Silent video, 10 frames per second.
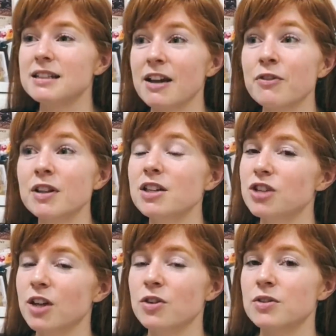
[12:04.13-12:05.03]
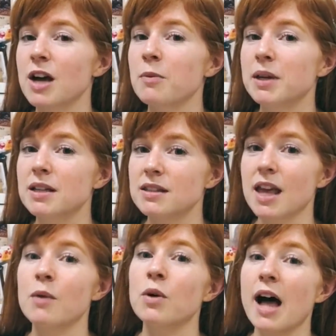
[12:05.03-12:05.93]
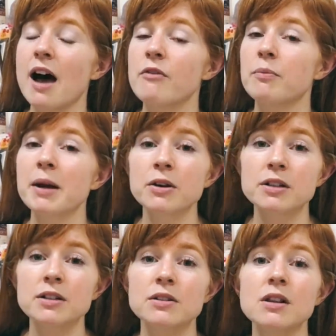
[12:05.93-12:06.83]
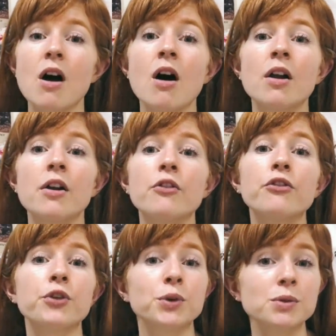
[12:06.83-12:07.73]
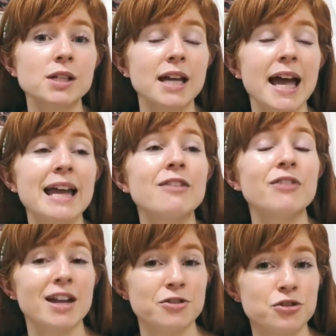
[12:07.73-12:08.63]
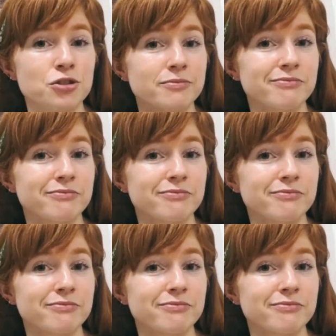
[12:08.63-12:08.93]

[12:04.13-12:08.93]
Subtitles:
definitely check those out because they will have better deals on fruit and veg.